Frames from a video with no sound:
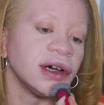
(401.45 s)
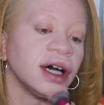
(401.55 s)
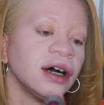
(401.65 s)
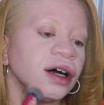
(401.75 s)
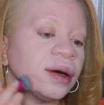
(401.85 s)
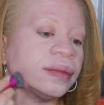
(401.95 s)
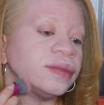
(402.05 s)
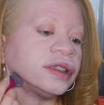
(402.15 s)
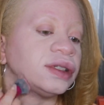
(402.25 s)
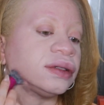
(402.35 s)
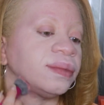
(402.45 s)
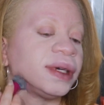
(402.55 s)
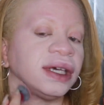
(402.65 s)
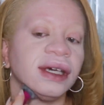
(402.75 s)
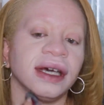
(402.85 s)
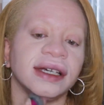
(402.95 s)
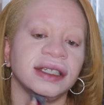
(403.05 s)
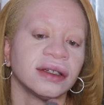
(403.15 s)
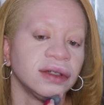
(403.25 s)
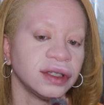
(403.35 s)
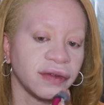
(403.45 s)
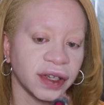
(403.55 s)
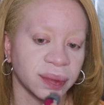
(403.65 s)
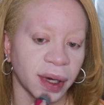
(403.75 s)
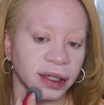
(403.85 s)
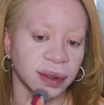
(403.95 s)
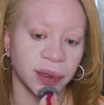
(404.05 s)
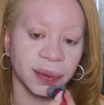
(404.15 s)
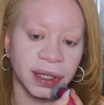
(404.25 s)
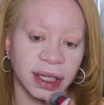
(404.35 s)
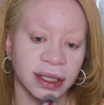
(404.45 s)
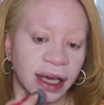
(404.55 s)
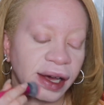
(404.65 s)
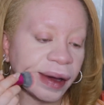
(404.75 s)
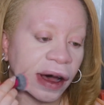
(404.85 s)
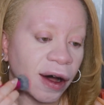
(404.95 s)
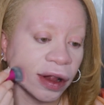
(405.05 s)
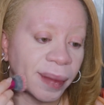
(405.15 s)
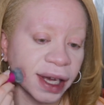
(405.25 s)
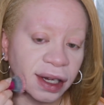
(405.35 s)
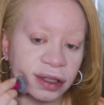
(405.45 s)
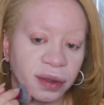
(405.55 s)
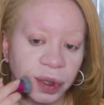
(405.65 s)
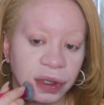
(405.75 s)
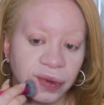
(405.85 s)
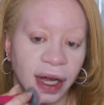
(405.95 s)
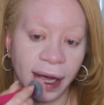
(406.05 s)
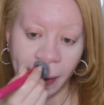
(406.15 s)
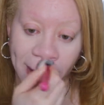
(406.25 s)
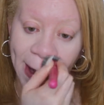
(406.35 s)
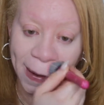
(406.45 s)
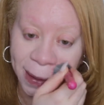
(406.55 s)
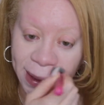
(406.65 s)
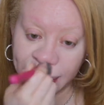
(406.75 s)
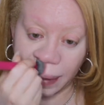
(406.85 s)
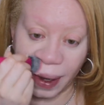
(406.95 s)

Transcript: to be as inclusive as possible, because all my customers do not have albinism.